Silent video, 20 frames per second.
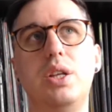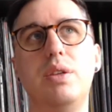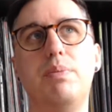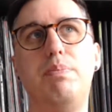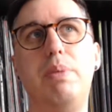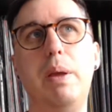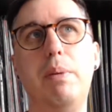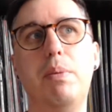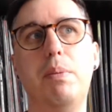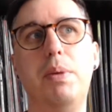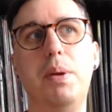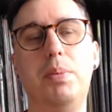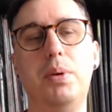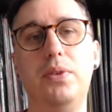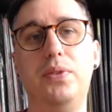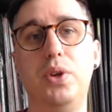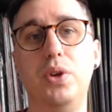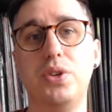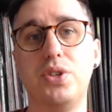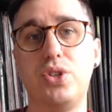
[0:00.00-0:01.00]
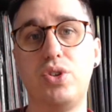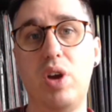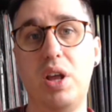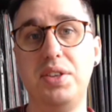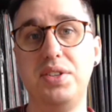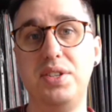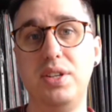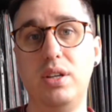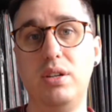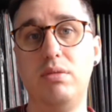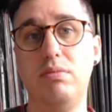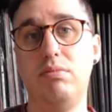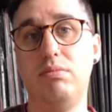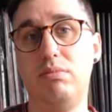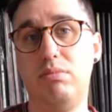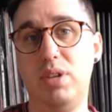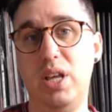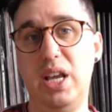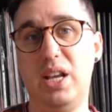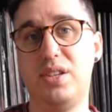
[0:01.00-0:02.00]
people have used transient
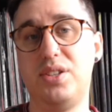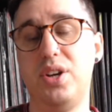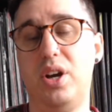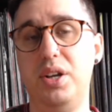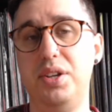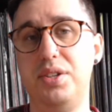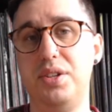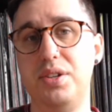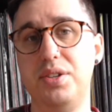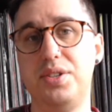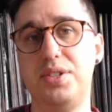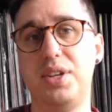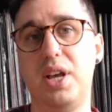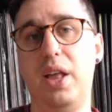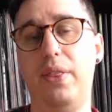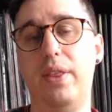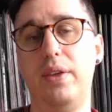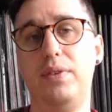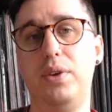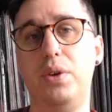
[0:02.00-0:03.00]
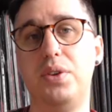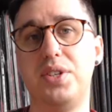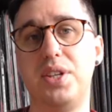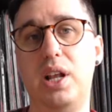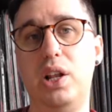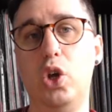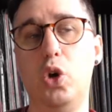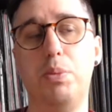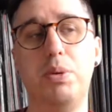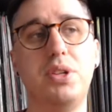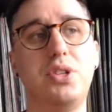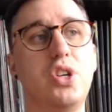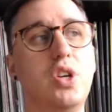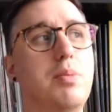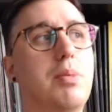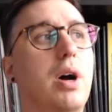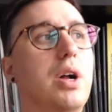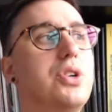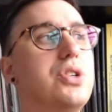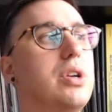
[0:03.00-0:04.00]
exciters and they've used it a little bit too
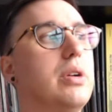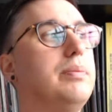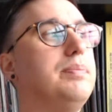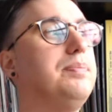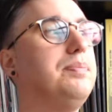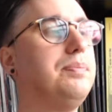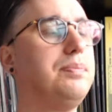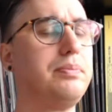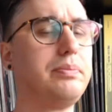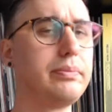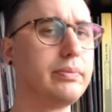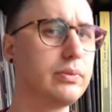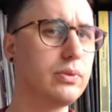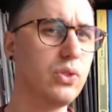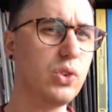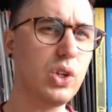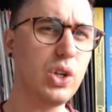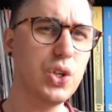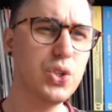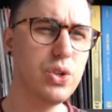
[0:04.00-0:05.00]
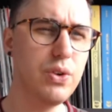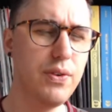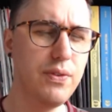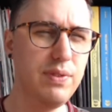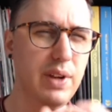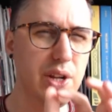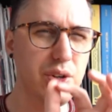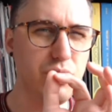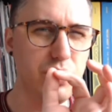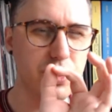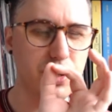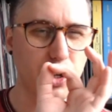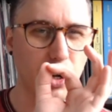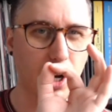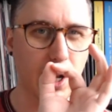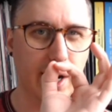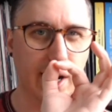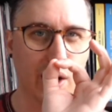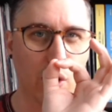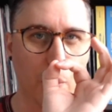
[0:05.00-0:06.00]
much. So if you've literally just got
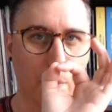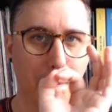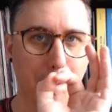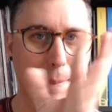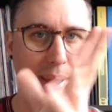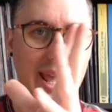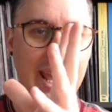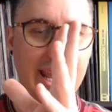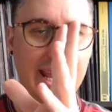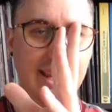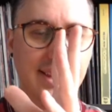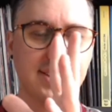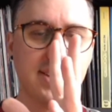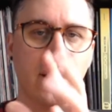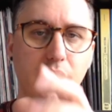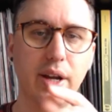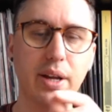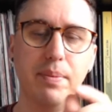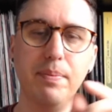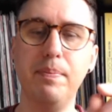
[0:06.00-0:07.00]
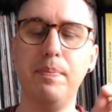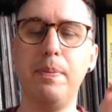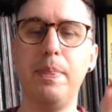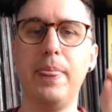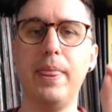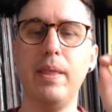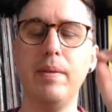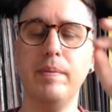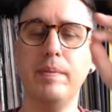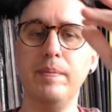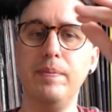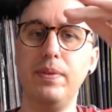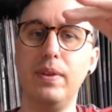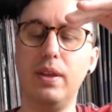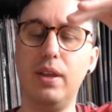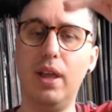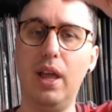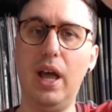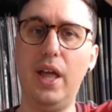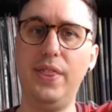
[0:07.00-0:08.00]
like a little ping in time,
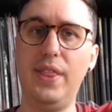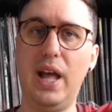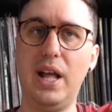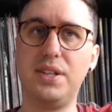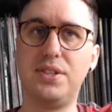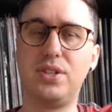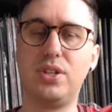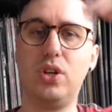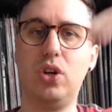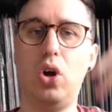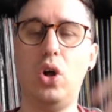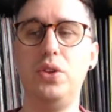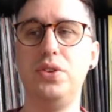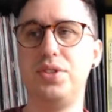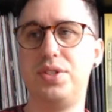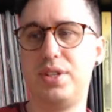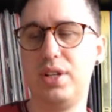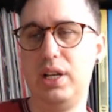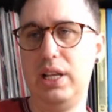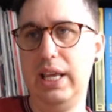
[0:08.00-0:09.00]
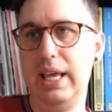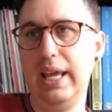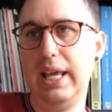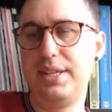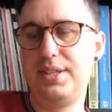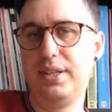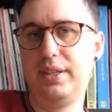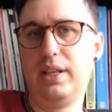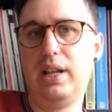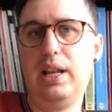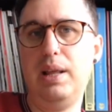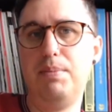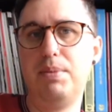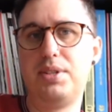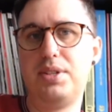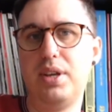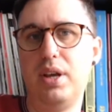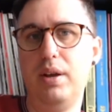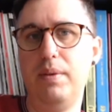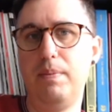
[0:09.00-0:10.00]
and that's constantly hitting the
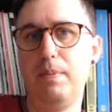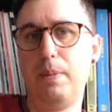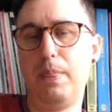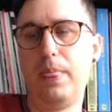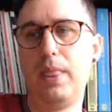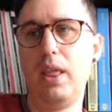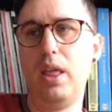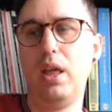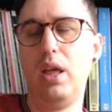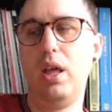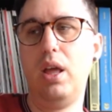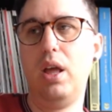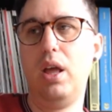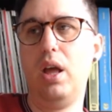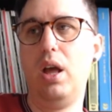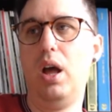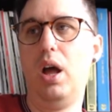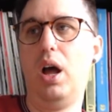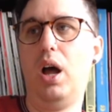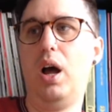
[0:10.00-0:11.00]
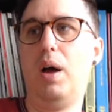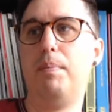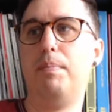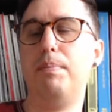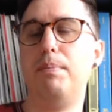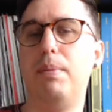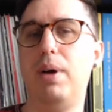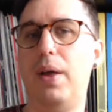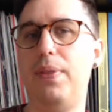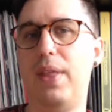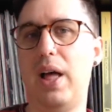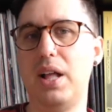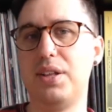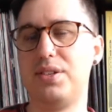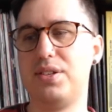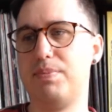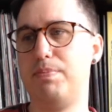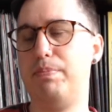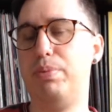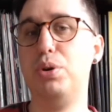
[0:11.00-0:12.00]
limiter, and
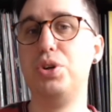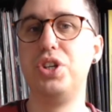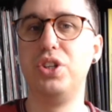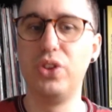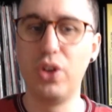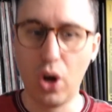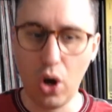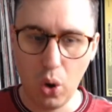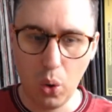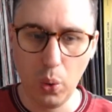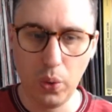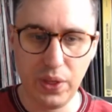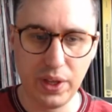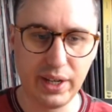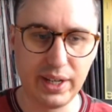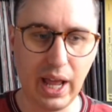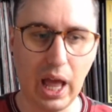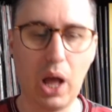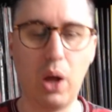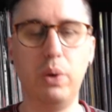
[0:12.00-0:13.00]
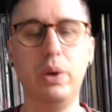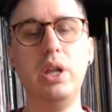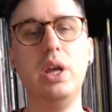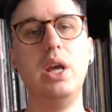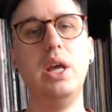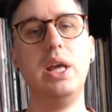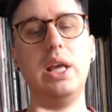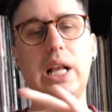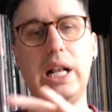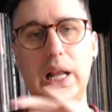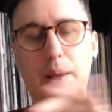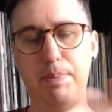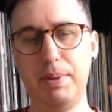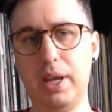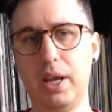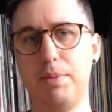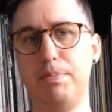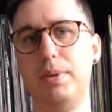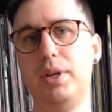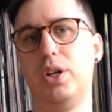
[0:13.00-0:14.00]
that's pushing the whole thing down, clipping
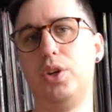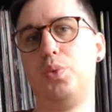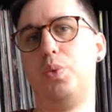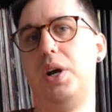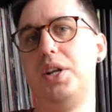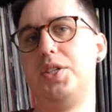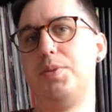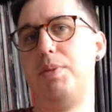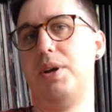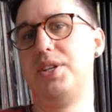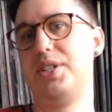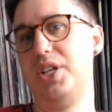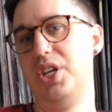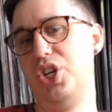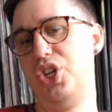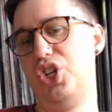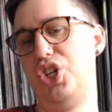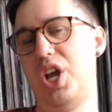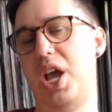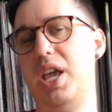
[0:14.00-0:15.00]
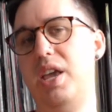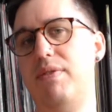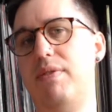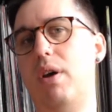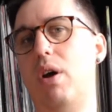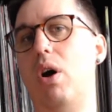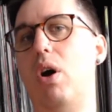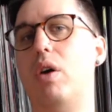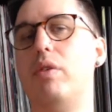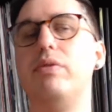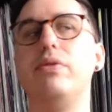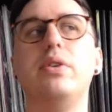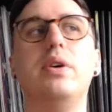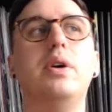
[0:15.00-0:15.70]
can be a good way to basically shave it off.